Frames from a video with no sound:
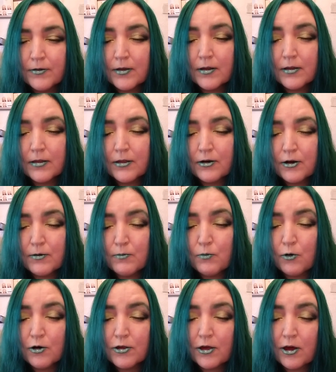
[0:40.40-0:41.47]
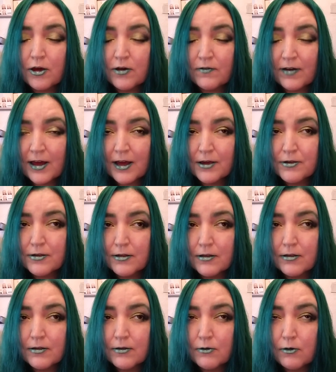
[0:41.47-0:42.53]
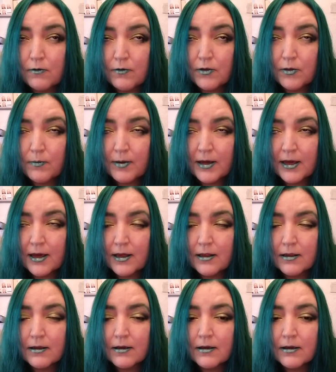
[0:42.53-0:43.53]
The room was out of action over the weekend.